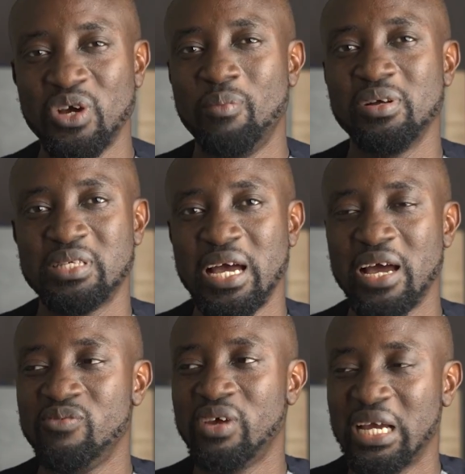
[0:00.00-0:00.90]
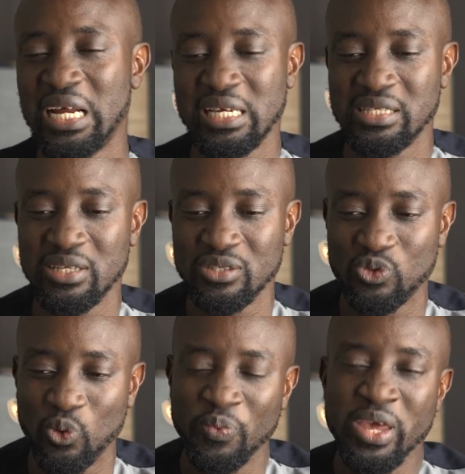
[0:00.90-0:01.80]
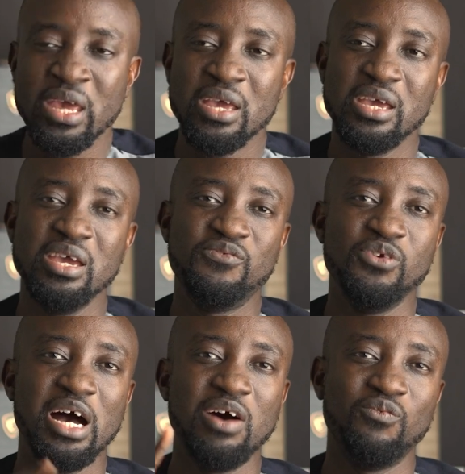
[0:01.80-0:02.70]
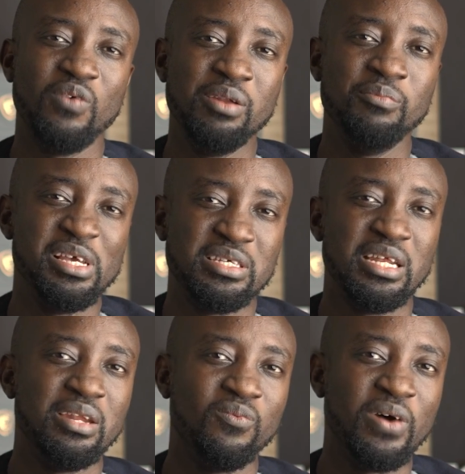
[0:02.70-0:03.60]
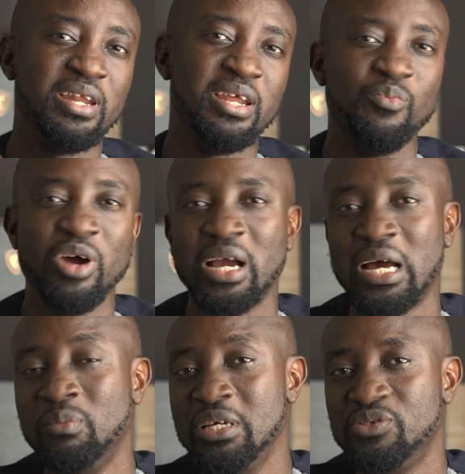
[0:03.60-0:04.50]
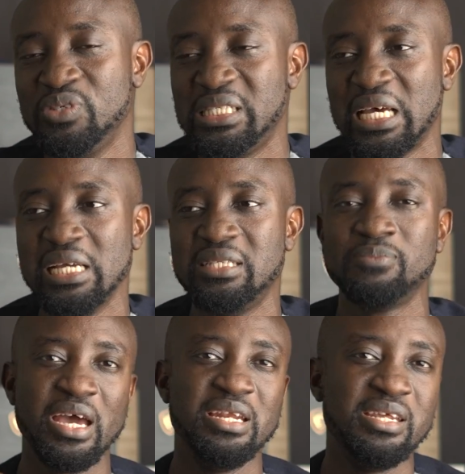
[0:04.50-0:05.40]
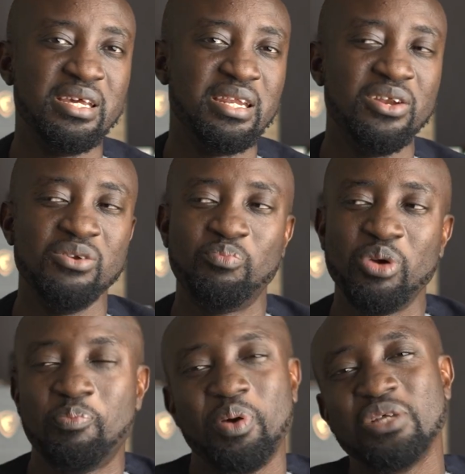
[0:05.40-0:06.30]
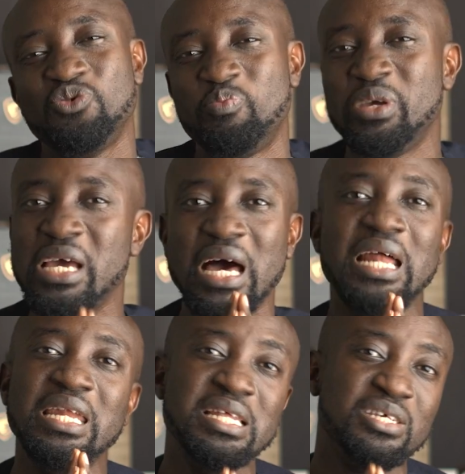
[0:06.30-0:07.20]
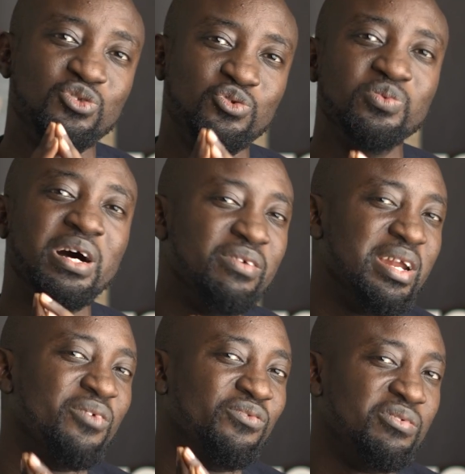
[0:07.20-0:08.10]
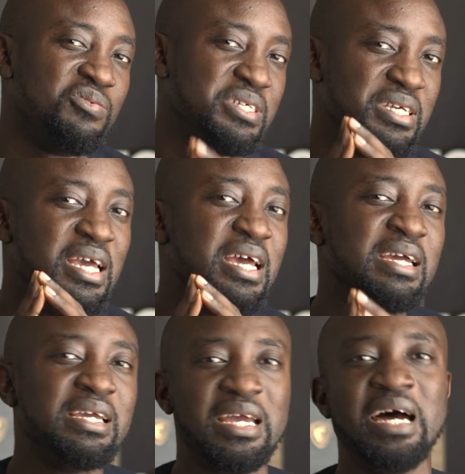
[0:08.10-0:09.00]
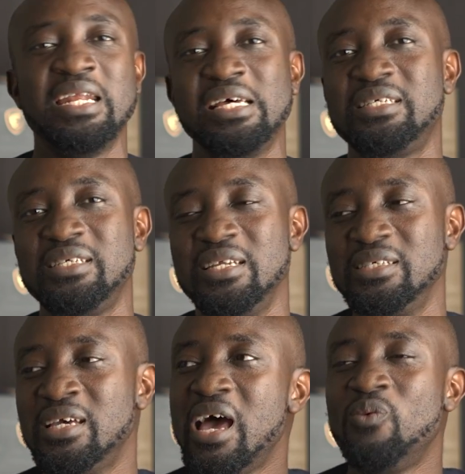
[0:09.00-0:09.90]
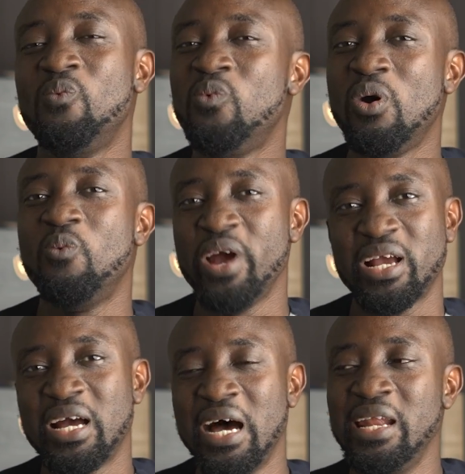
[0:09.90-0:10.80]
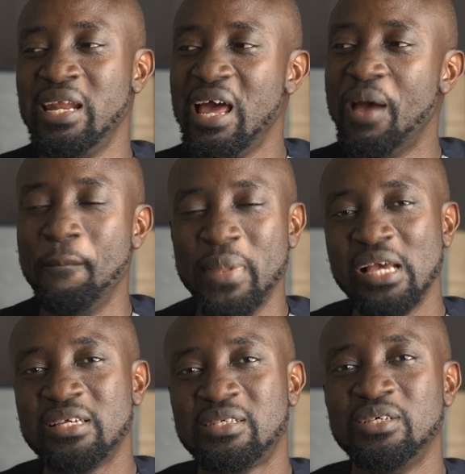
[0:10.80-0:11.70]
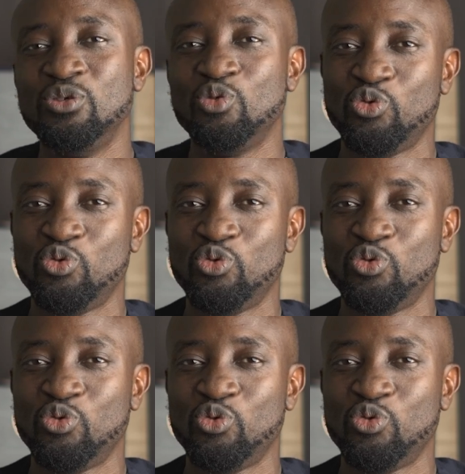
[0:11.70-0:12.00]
you about 100 Ghana cedis. So if you have one mason and one laborer coming to site a day, then prepare to pay at least 250 Ghana cedis. And what work can a mason